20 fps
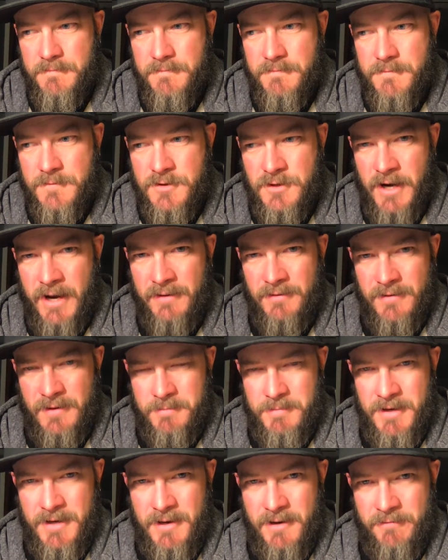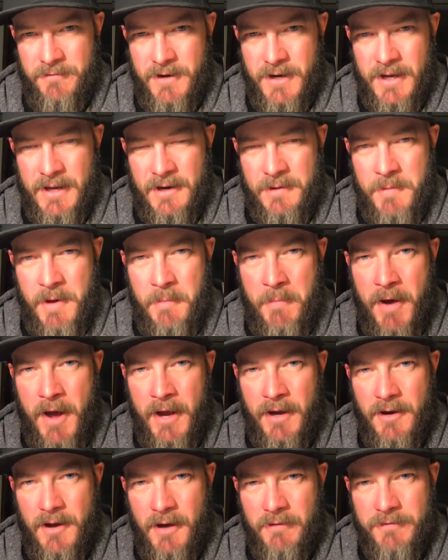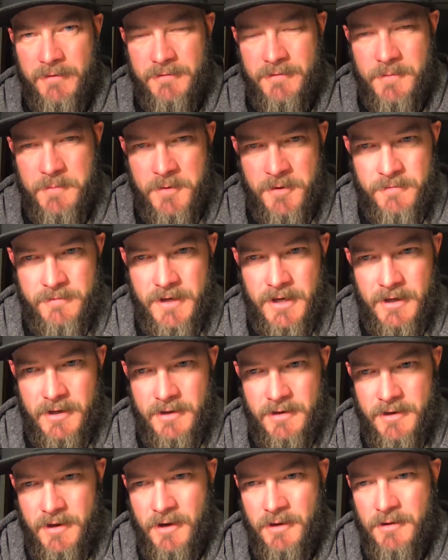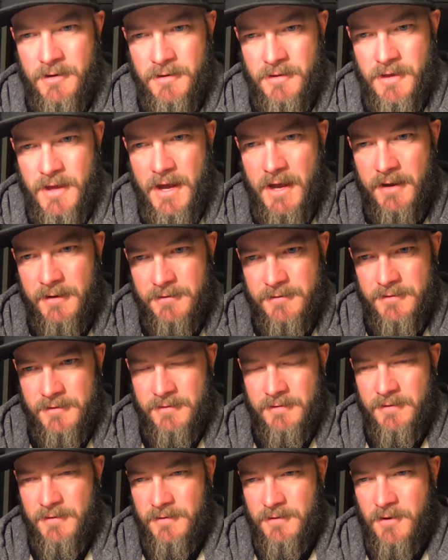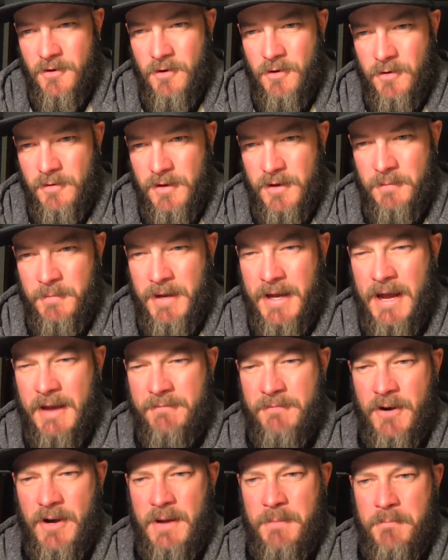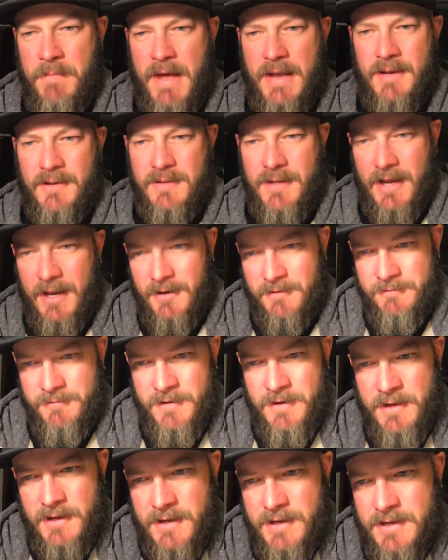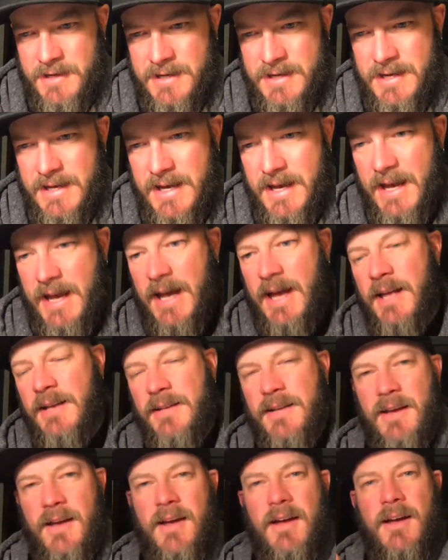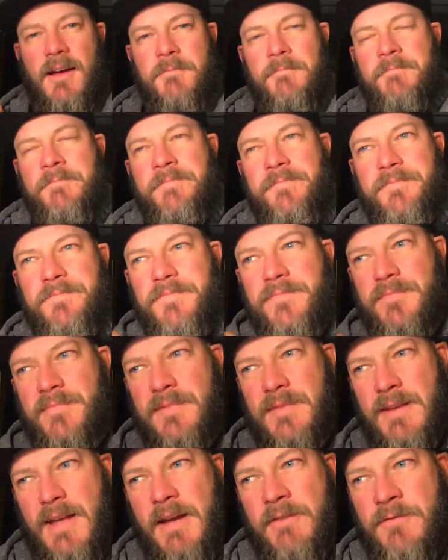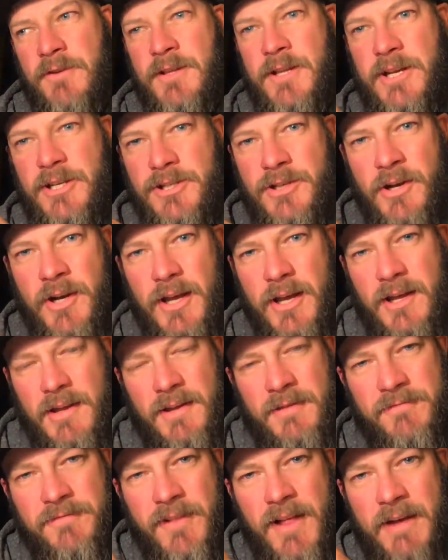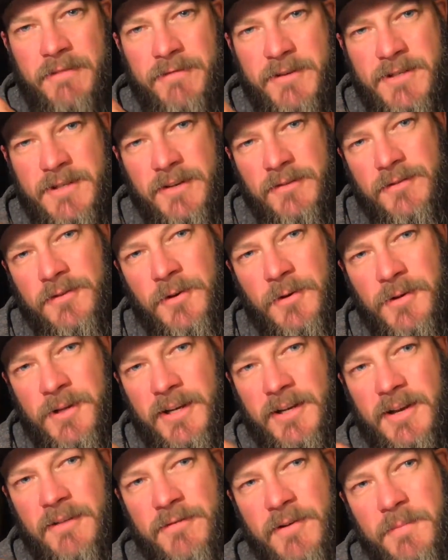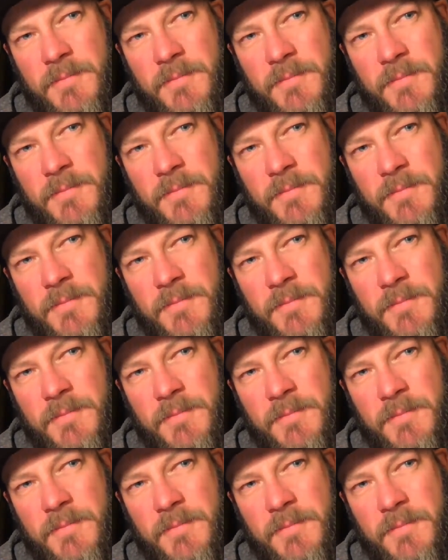trying something different, getting my mind off of the movie and other things. And so it became very meditative. And I've really enjoyed it. And fly fishing is totally different